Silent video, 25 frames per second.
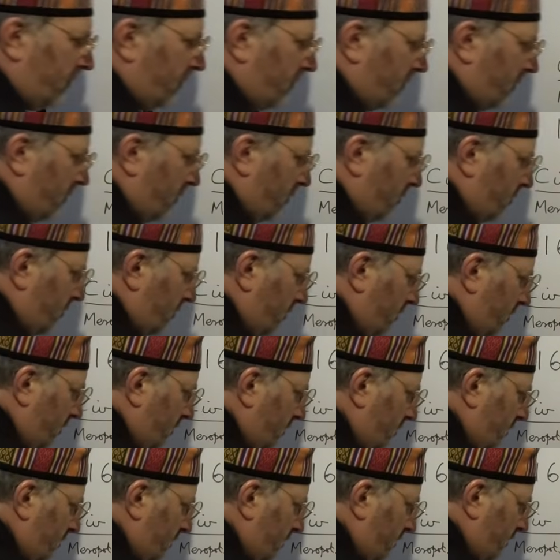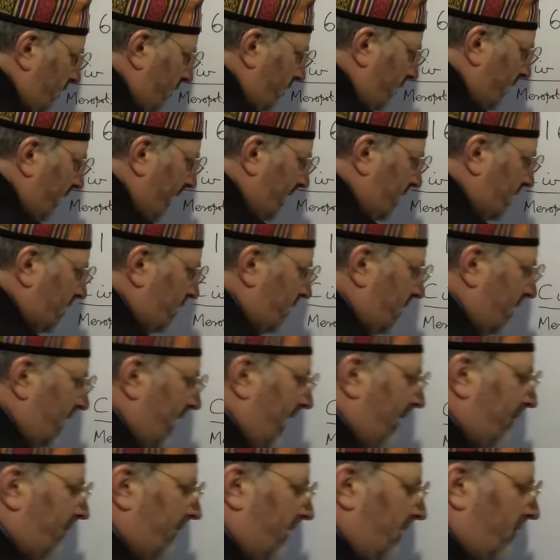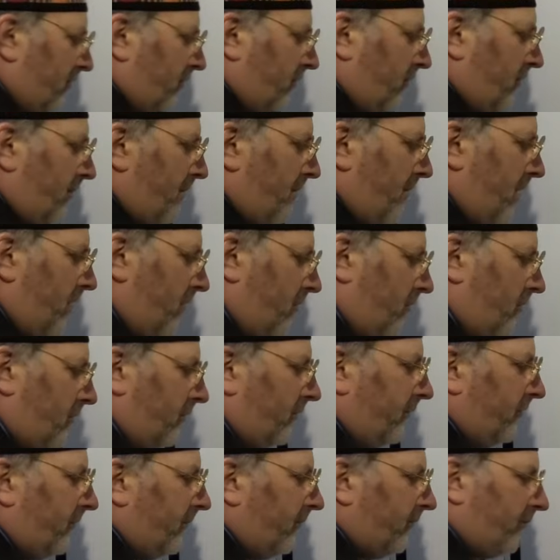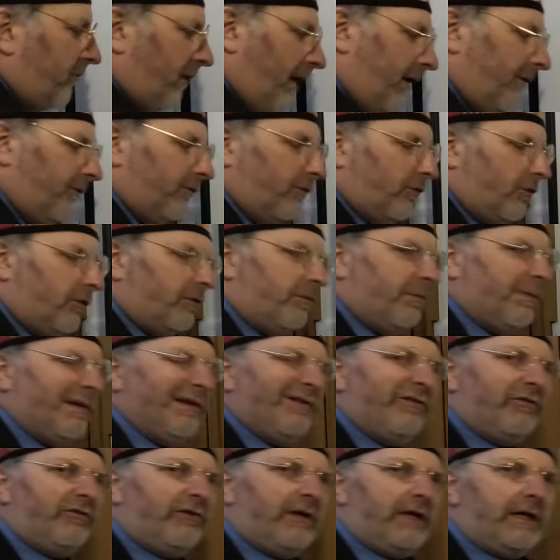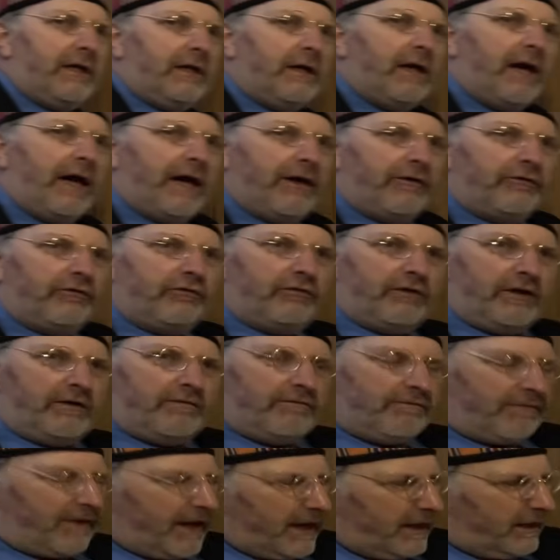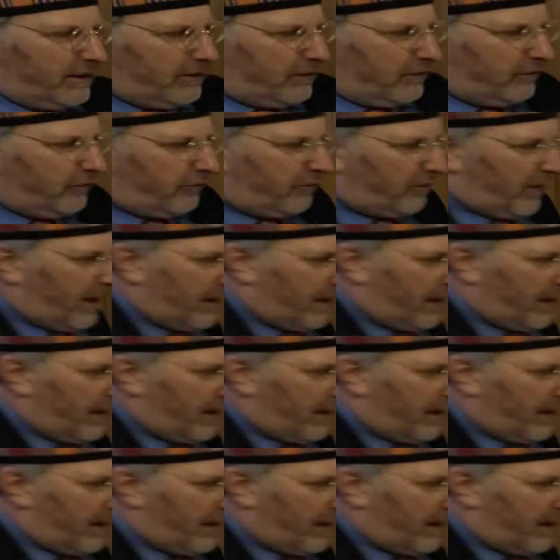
you could sort of question that, because the Mughals themselves could be seen as invaders.